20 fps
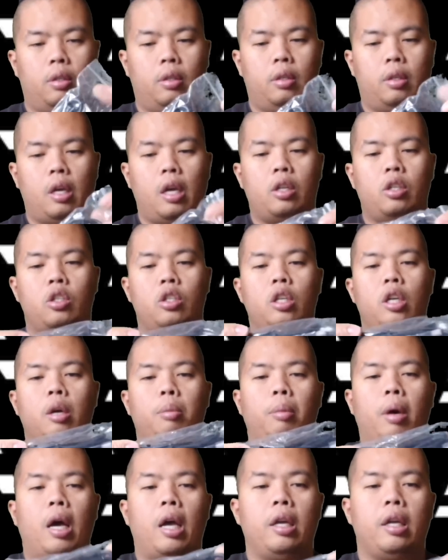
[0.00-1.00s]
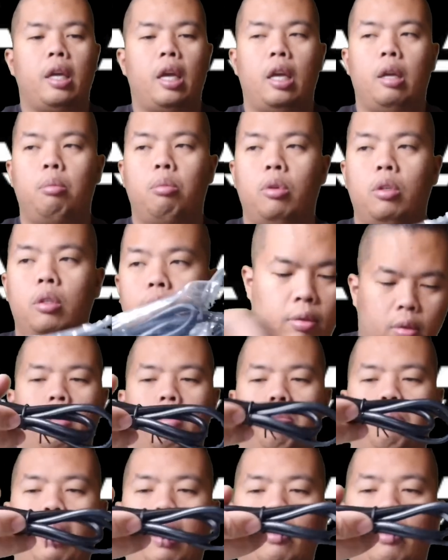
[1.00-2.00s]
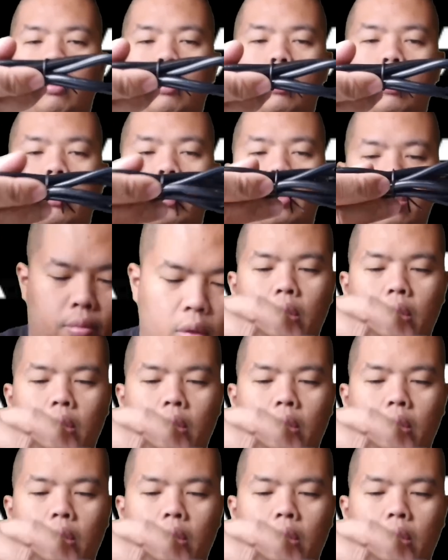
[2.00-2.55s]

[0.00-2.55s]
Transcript: HDMI cable, power cord.